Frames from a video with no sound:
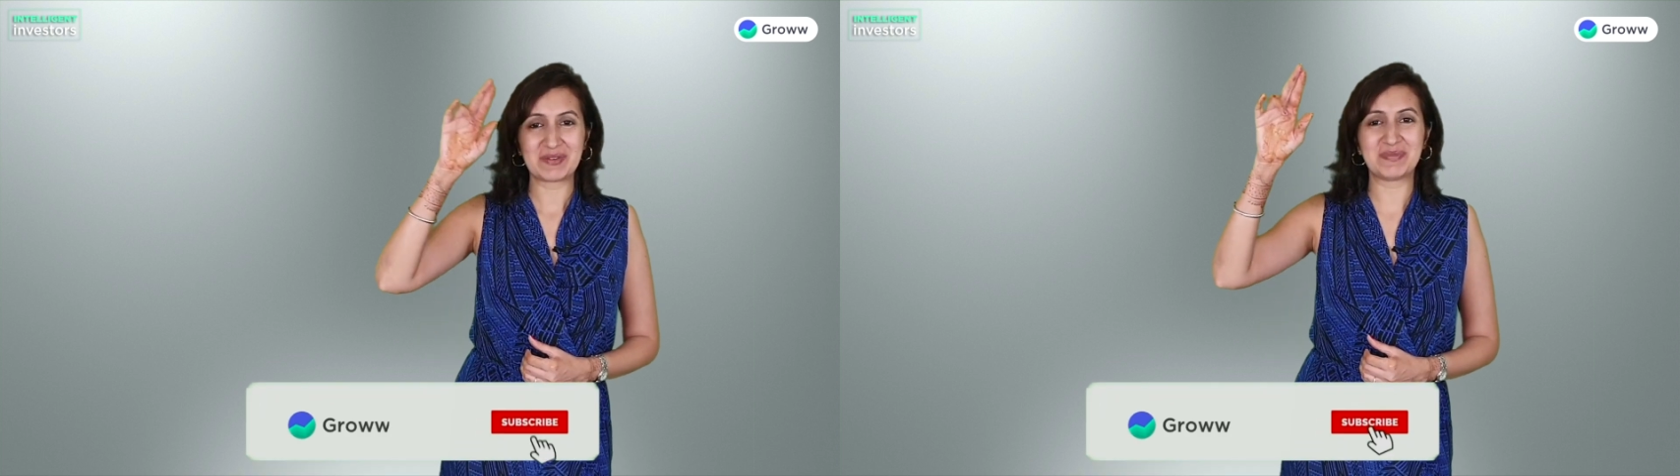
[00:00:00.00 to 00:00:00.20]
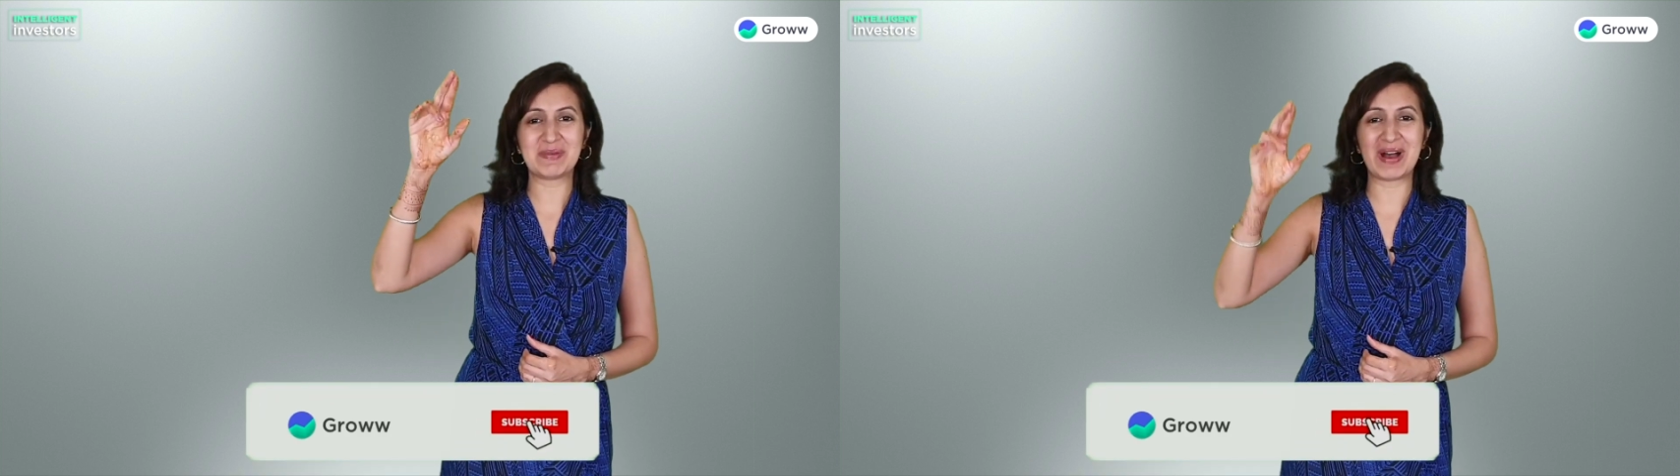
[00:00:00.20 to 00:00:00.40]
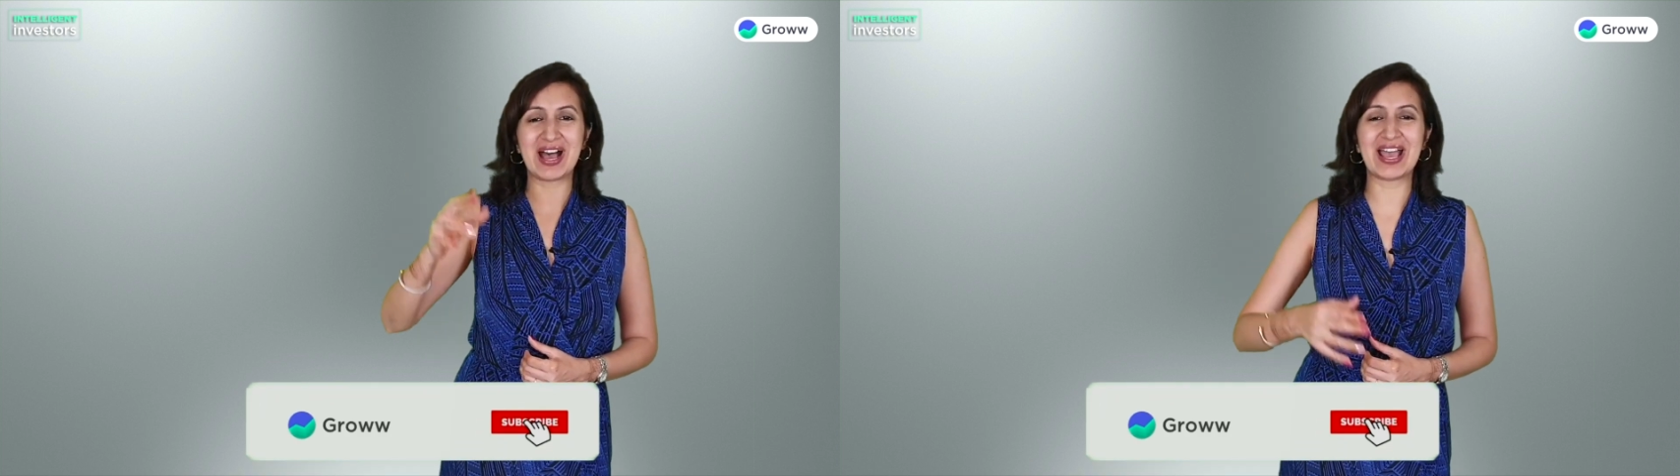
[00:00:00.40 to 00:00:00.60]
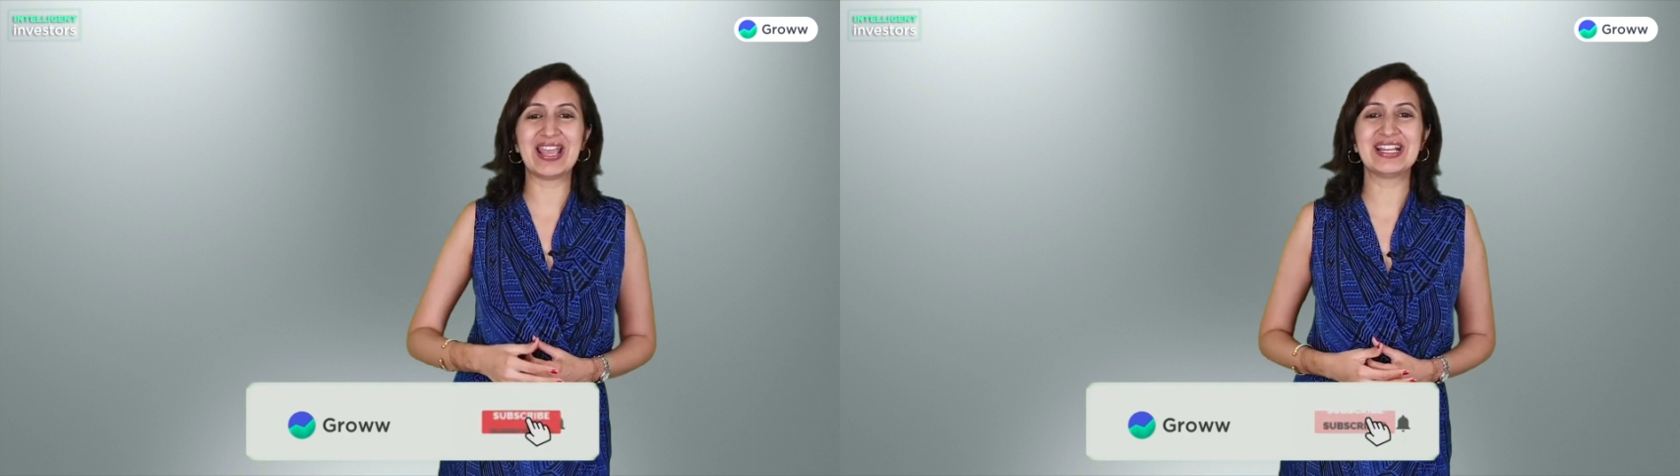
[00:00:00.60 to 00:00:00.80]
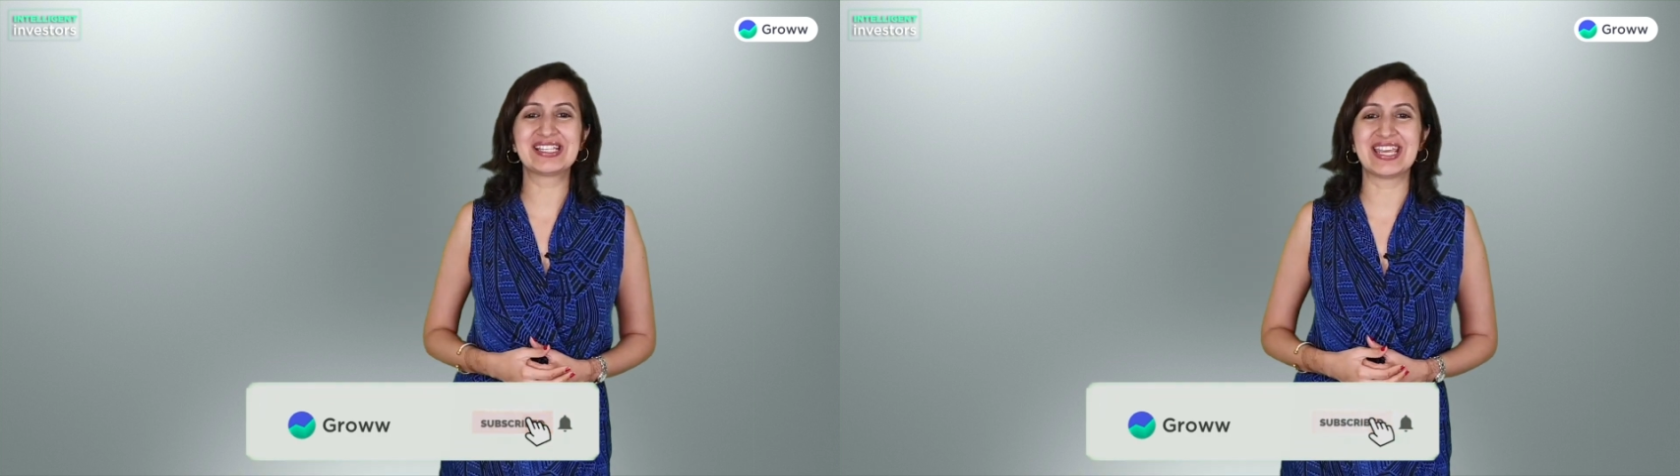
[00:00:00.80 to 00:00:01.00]

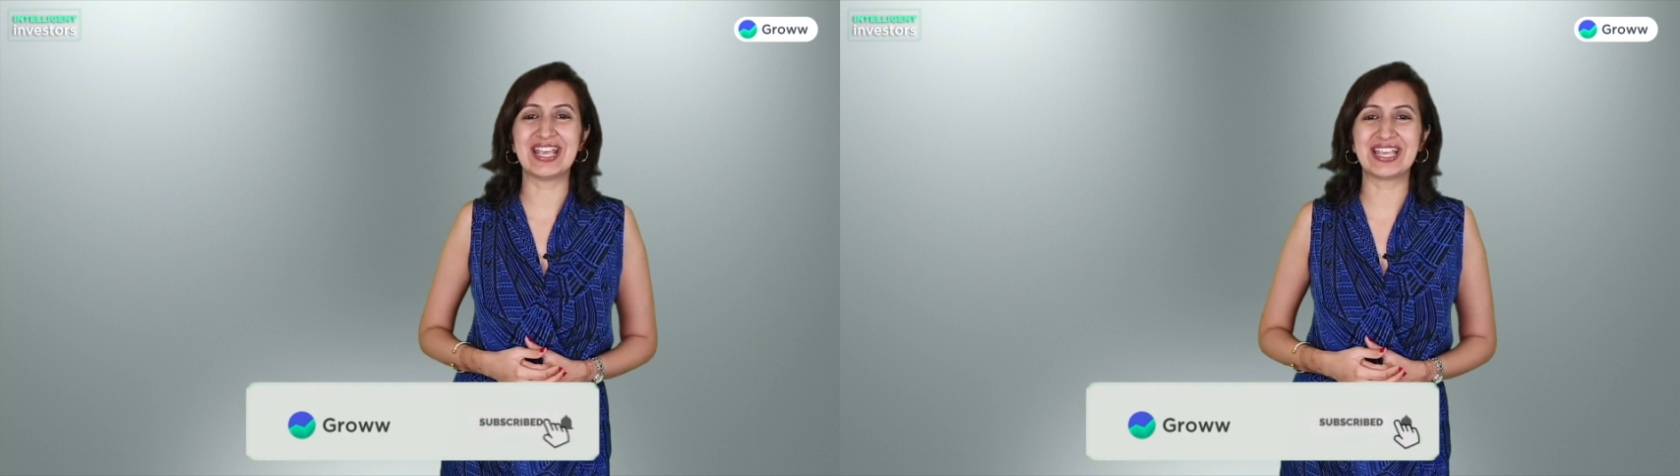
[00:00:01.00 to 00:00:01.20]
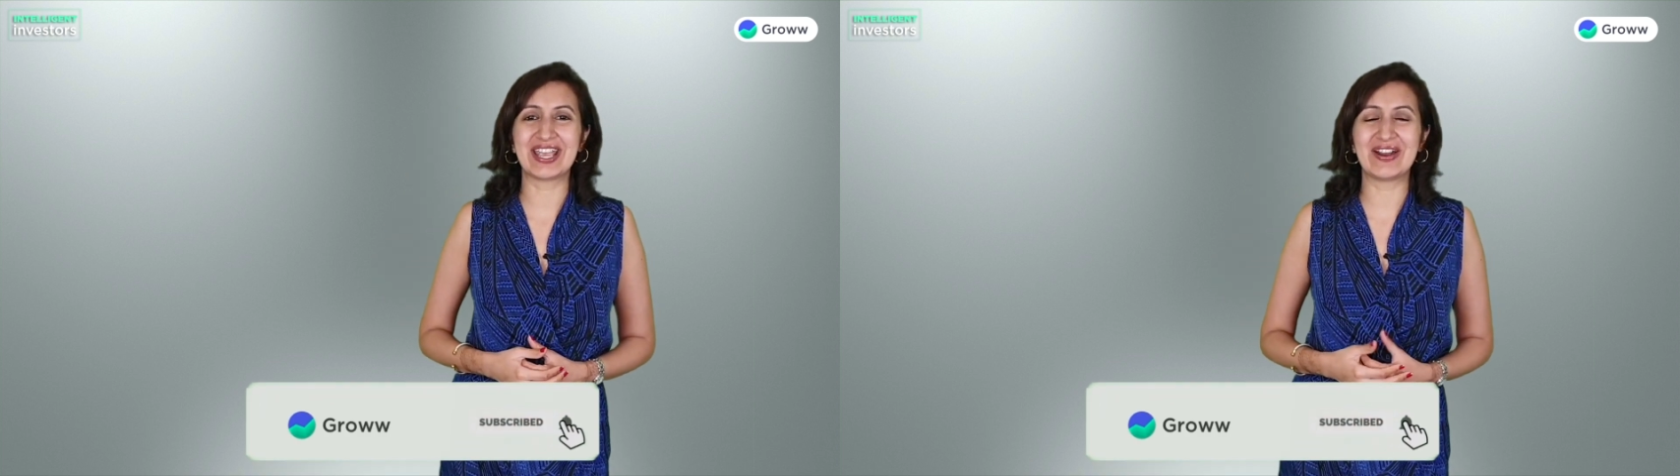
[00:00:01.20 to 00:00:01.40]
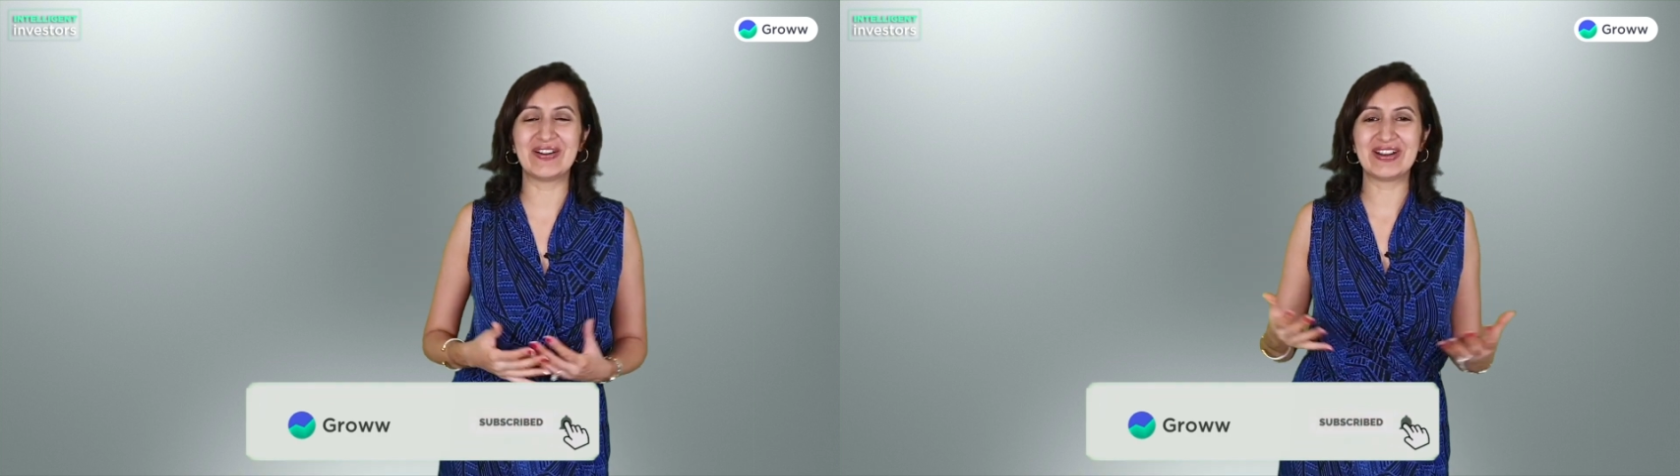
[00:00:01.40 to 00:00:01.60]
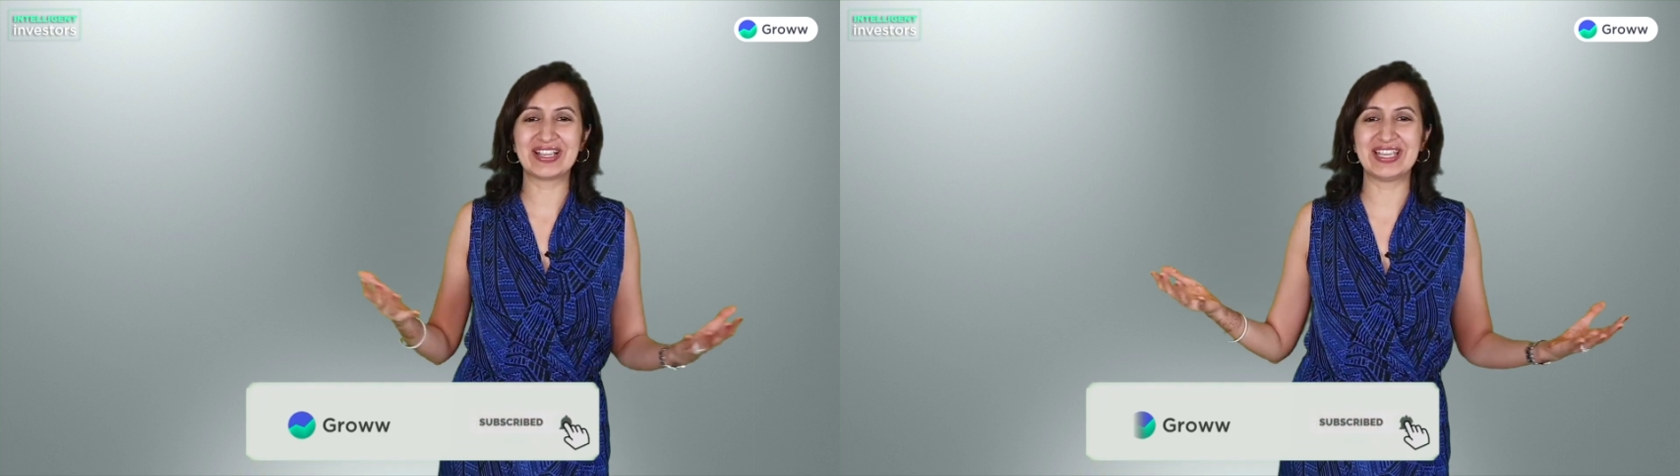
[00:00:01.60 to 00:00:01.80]
Bye-bye, take care,